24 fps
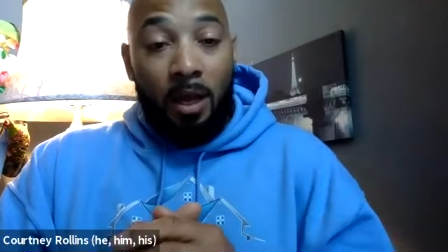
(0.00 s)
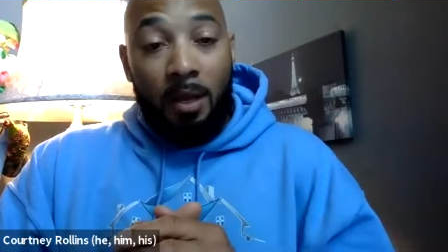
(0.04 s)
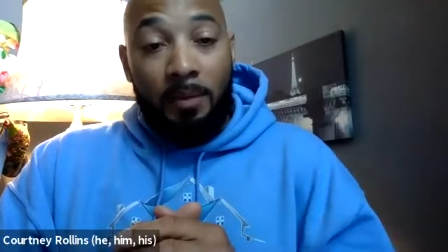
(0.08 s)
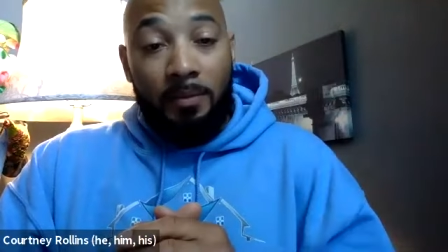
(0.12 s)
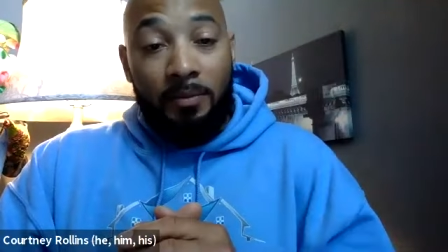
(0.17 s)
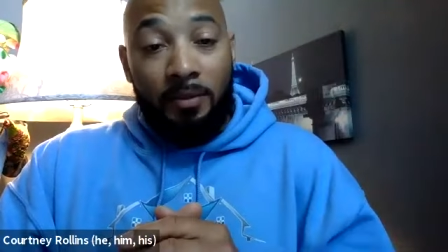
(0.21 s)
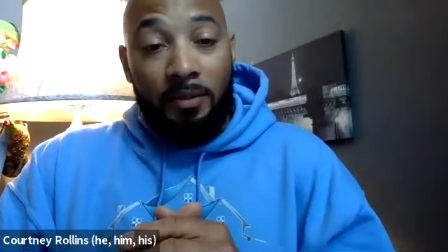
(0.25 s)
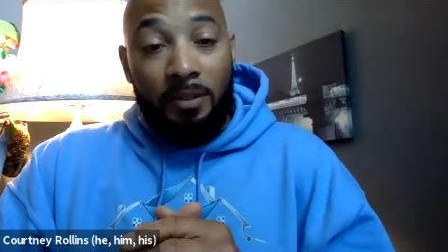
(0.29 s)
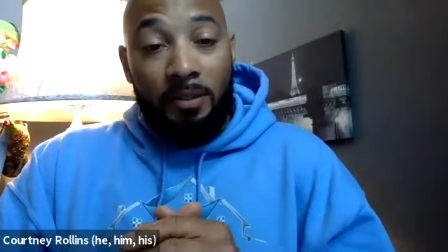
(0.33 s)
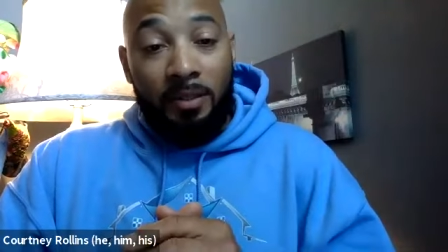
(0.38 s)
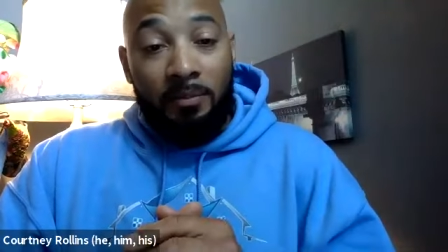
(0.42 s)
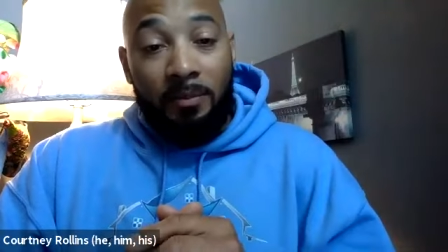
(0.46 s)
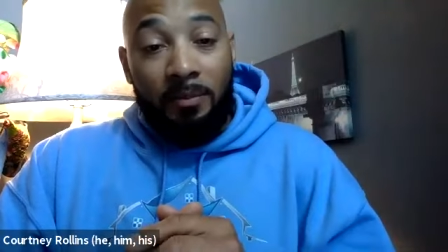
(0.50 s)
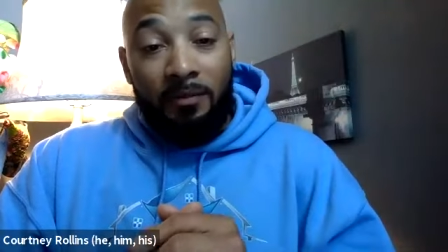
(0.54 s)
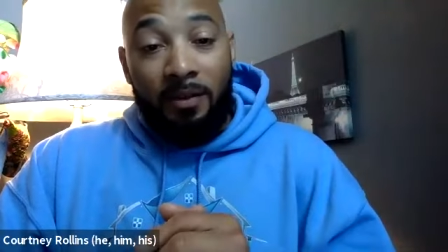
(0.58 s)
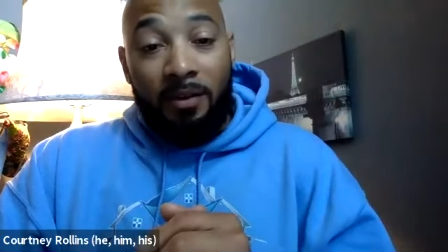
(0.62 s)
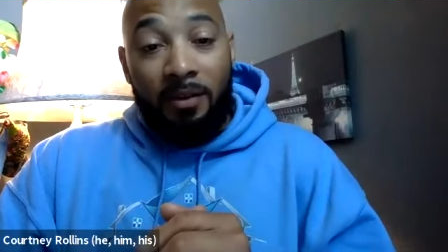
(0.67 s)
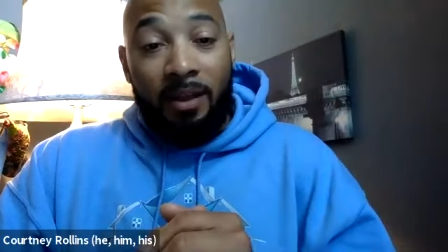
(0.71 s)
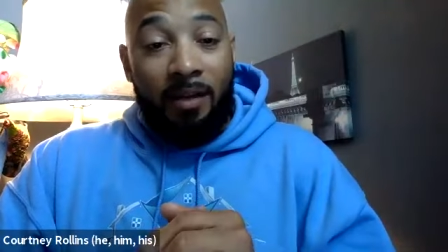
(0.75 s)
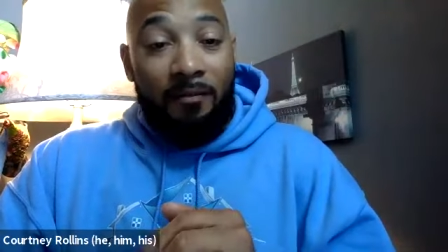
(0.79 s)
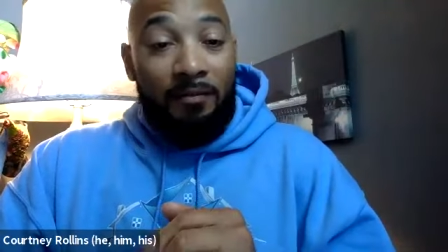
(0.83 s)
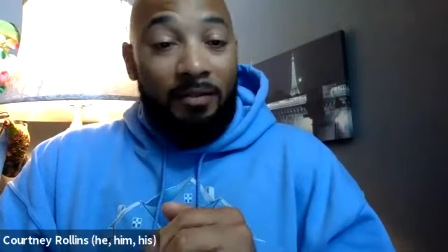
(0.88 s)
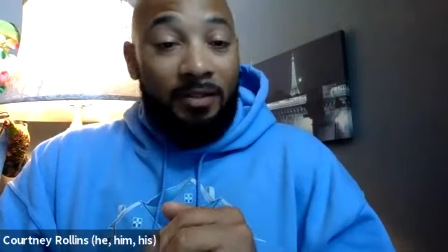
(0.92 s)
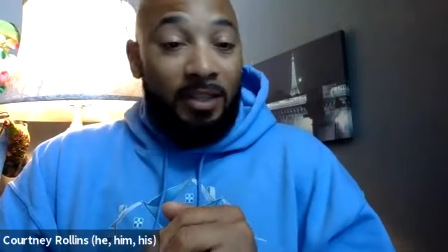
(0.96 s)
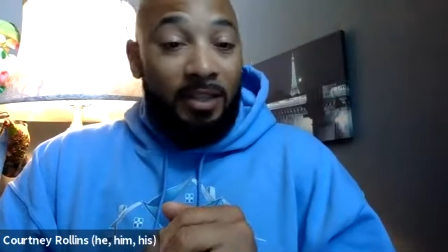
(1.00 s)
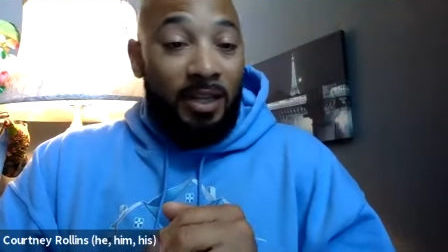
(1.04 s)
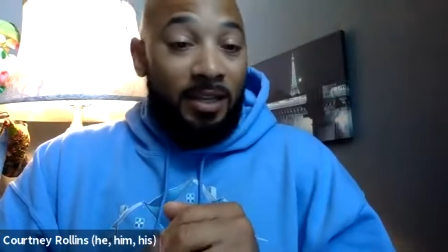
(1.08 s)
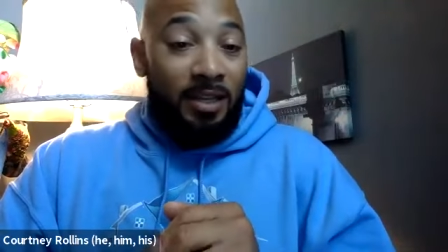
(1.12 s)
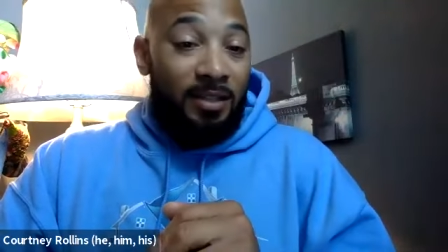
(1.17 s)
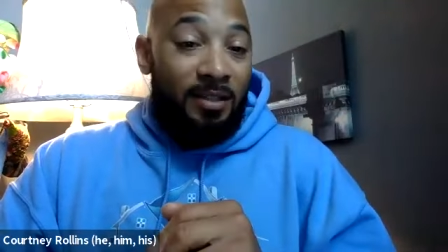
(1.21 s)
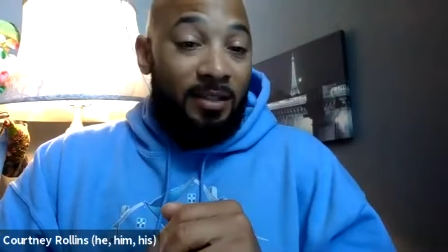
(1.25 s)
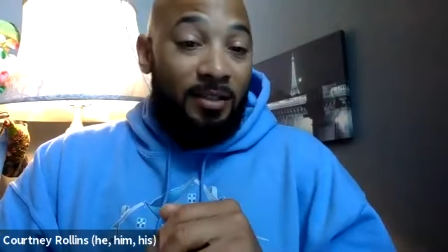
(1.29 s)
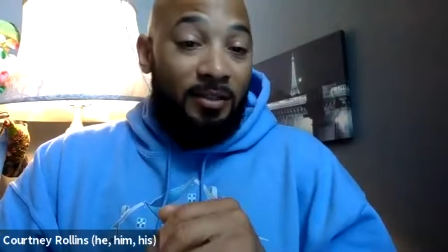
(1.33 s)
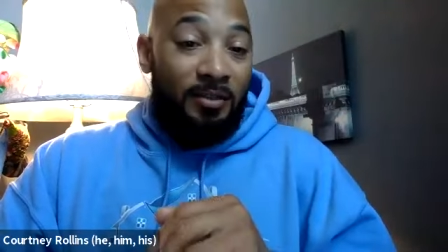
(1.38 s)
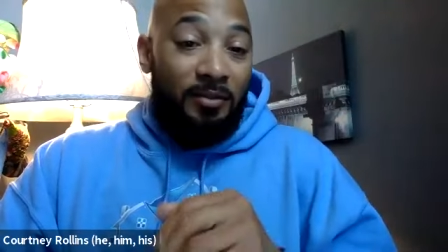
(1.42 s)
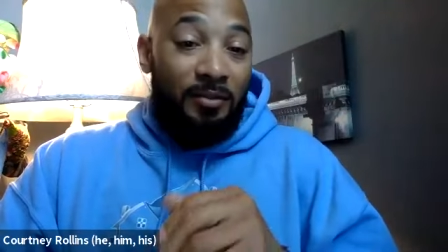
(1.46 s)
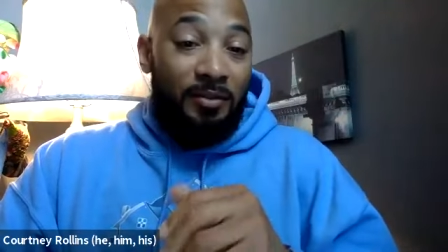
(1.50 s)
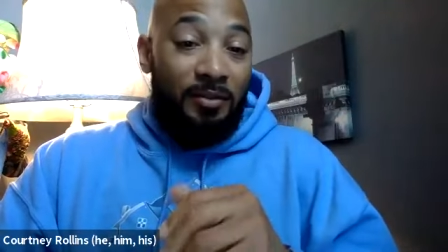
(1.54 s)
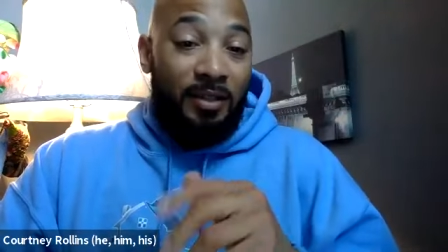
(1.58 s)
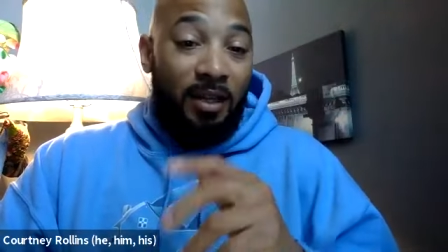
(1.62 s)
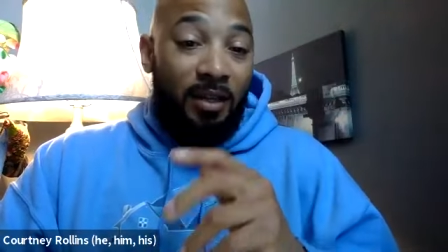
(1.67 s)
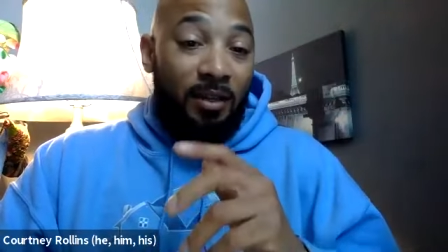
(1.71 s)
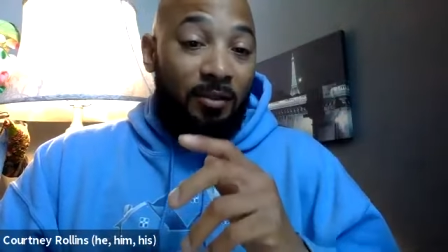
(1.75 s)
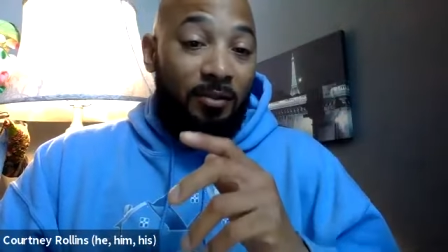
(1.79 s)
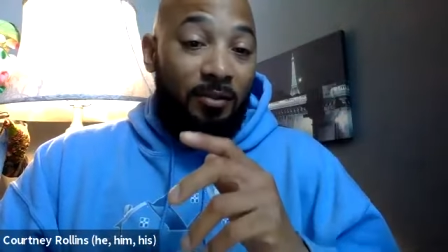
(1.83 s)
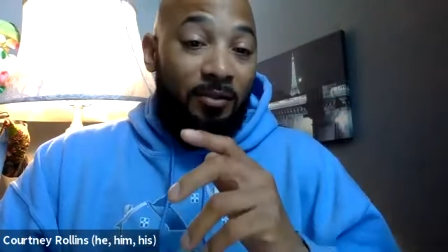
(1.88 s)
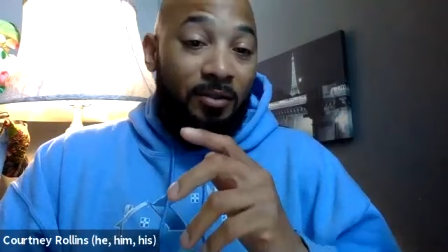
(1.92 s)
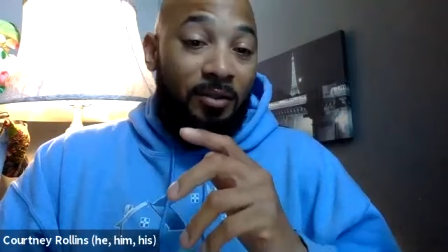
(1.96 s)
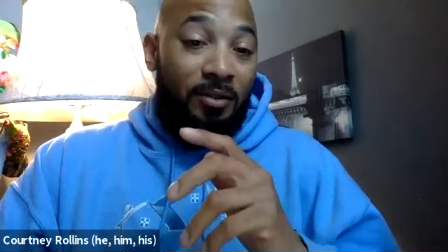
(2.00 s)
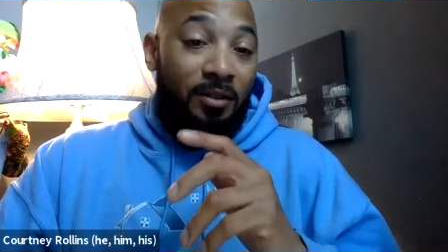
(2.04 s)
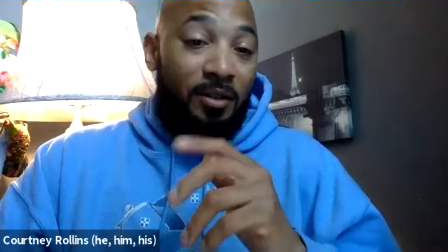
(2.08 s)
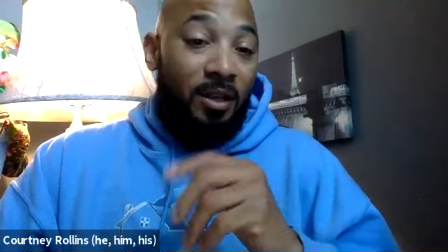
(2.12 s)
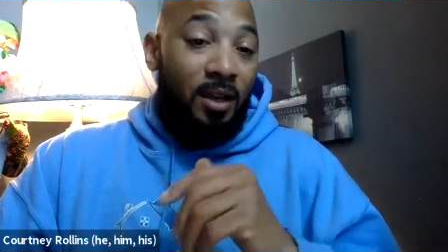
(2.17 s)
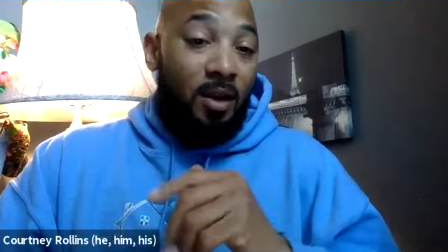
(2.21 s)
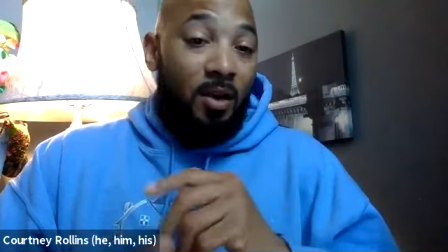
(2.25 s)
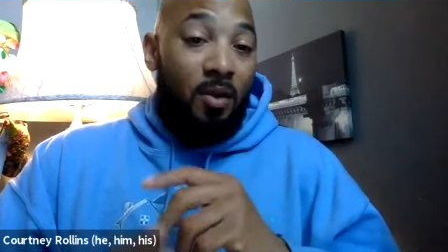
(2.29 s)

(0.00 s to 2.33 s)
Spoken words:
So this can be very advantageous to sellers